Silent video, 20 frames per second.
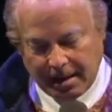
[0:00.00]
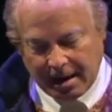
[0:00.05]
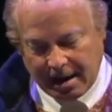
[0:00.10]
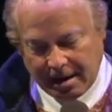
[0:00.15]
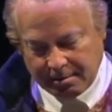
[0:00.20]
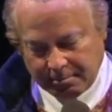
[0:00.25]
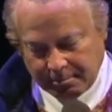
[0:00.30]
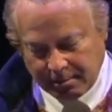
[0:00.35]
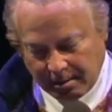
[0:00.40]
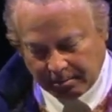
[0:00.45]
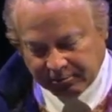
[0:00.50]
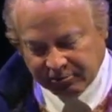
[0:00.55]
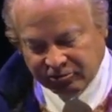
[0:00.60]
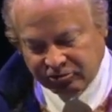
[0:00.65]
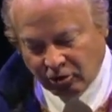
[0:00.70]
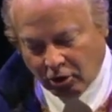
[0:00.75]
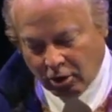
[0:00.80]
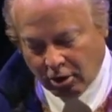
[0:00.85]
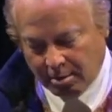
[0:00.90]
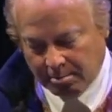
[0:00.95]
I
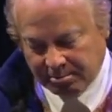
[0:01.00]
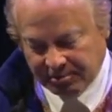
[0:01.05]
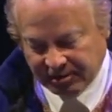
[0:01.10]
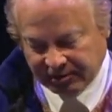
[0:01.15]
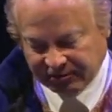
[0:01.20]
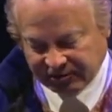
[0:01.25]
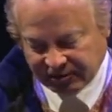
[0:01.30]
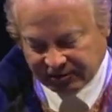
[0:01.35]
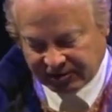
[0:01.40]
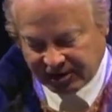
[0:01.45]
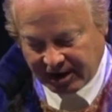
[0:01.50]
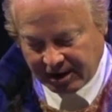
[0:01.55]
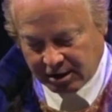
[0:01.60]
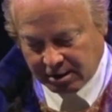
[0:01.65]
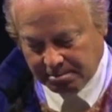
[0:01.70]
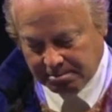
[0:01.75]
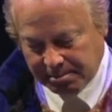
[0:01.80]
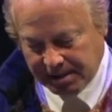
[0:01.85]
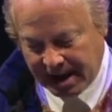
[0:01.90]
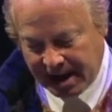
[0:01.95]
absorbed this
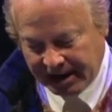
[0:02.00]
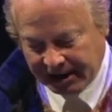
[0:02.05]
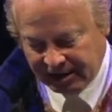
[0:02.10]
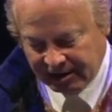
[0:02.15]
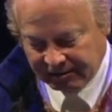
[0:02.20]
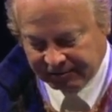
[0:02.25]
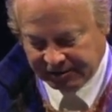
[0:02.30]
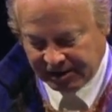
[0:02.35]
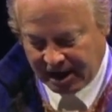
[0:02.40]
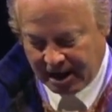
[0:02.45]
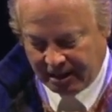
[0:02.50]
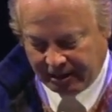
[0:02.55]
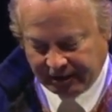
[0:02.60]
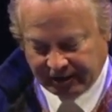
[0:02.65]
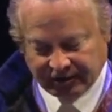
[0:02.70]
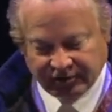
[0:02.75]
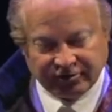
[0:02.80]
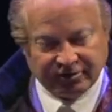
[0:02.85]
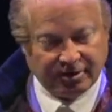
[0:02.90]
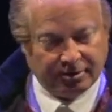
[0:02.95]
entire body of
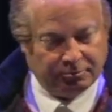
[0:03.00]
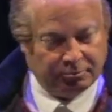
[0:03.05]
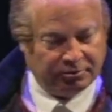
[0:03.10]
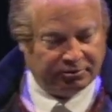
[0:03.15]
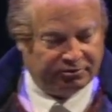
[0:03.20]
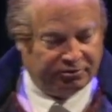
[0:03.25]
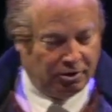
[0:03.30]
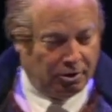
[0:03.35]
knowledge that was